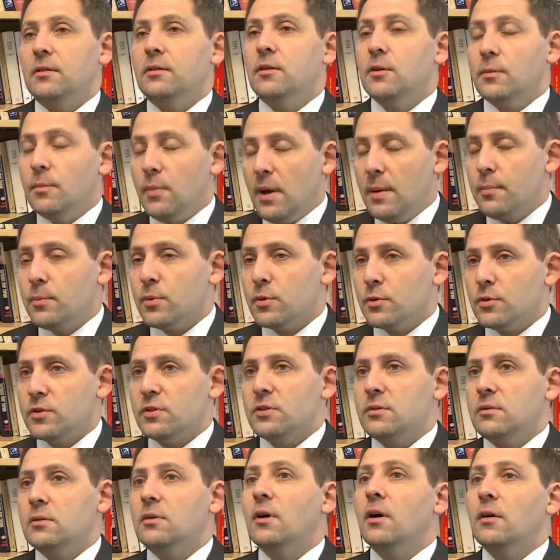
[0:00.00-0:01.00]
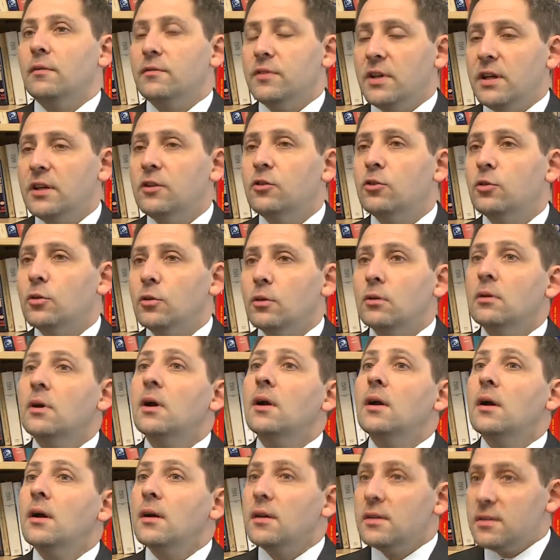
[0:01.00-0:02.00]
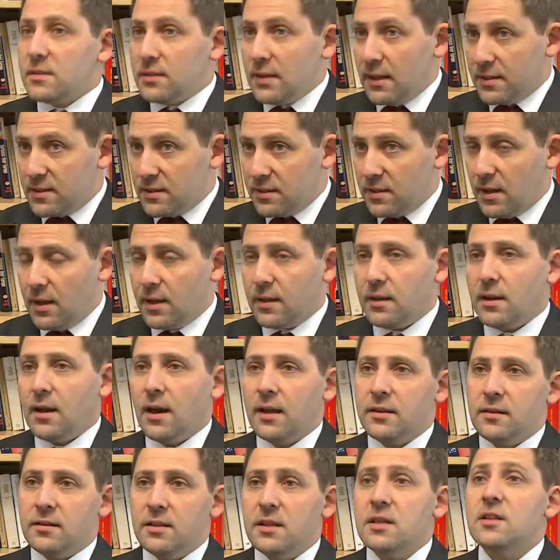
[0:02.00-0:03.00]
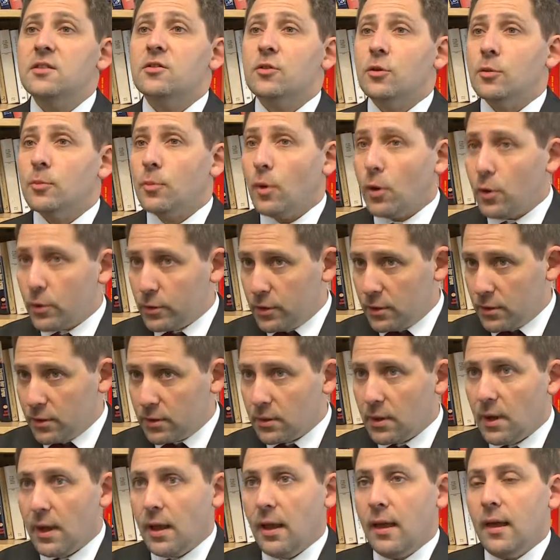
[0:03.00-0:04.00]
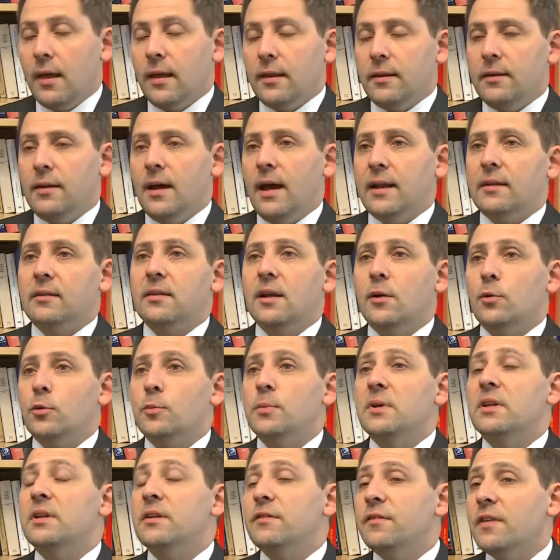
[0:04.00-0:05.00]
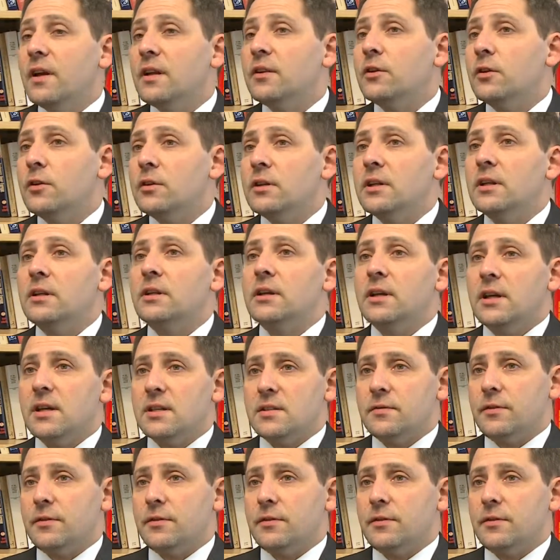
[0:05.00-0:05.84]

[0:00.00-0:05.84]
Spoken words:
the members of NATO that stand at the eastern border that they would be defended in case of